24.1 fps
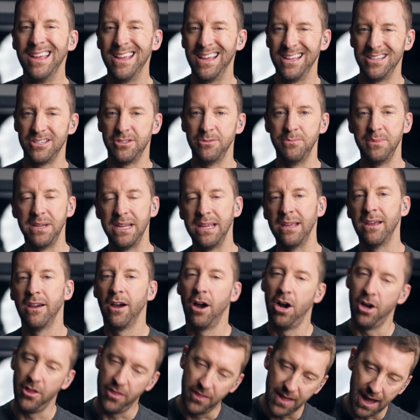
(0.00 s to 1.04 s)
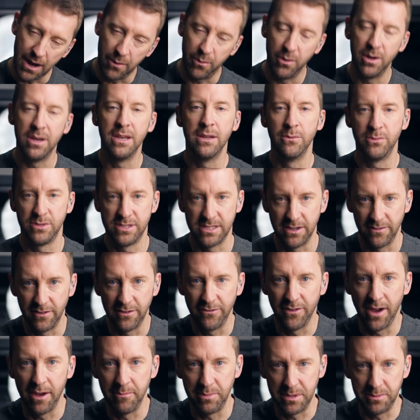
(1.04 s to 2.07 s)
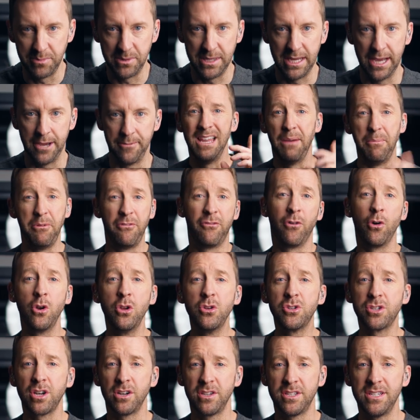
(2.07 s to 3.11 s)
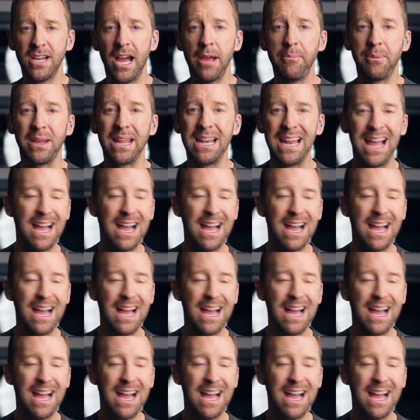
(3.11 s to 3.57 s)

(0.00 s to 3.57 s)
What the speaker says: And to me, on that one, it was 75 BPM. Now, before you start typing and